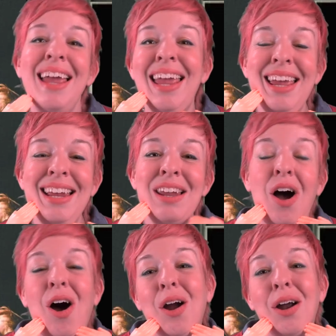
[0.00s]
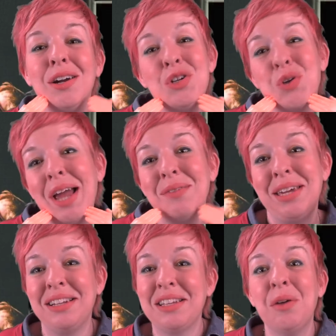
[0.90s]
in our
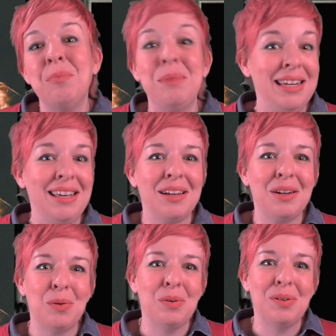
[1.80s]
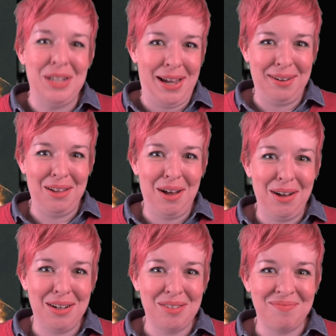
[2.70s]
driving comedic dialogue.